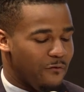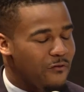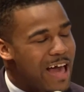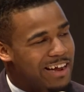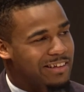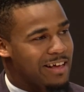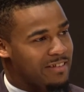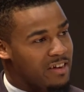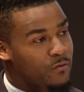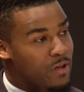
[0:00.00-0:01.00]
In fact,
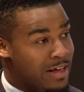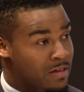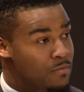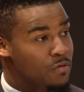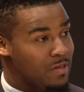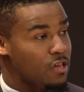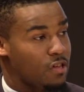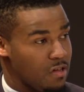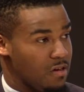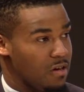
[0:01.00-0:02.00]
as a, diff- as a
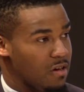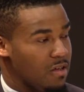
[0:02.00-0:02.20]
musician,